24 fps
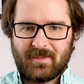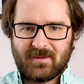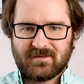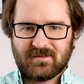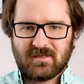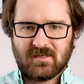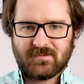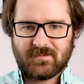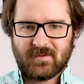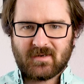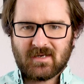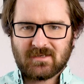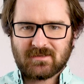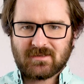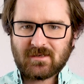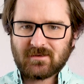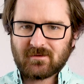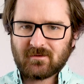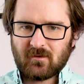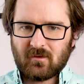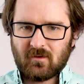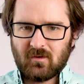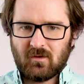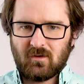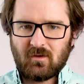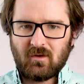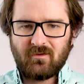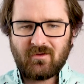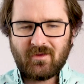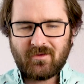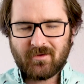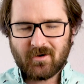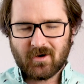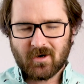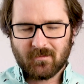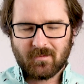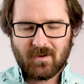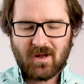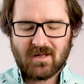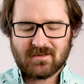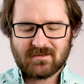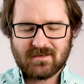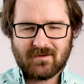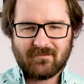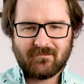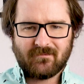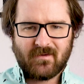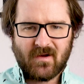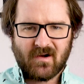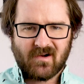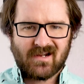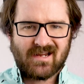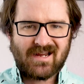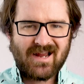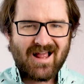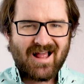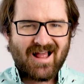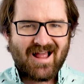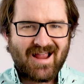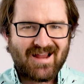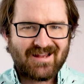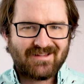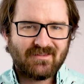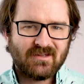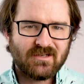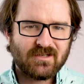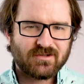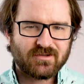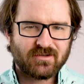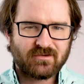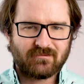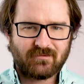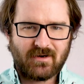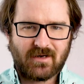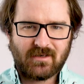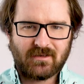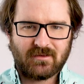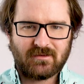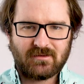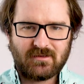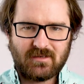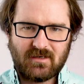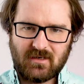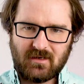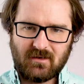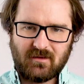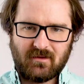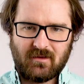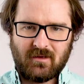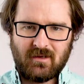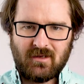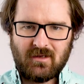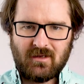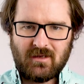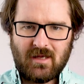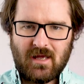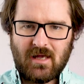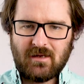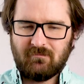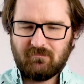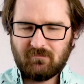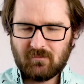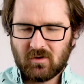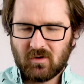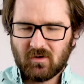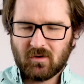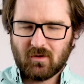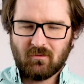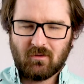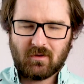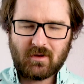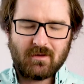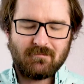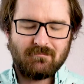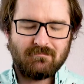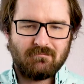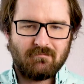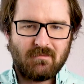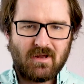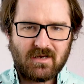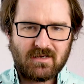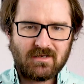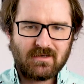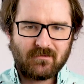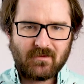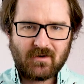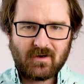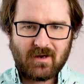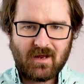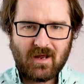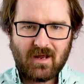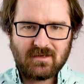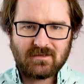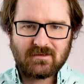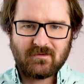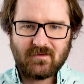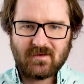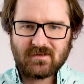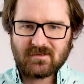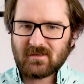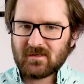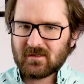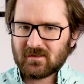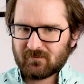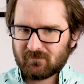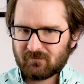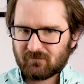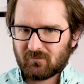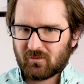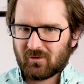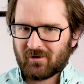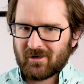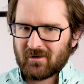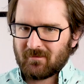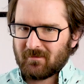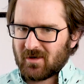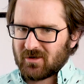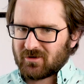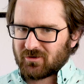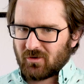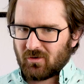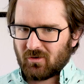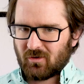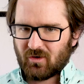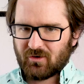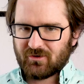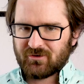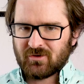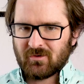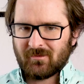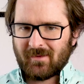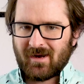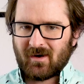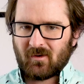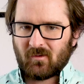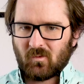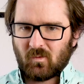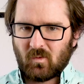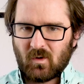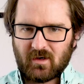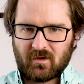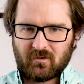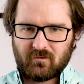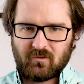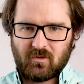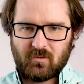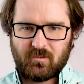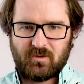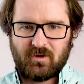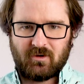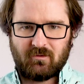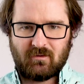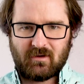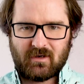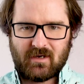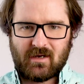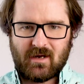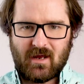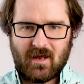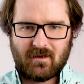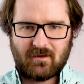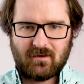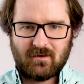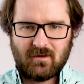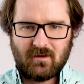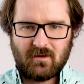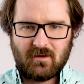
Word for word: This is because as a whole, the theropods have very highly serrated teeth, and you can look at many different kinds of this and it pretty much holds no matter what group you're looking at.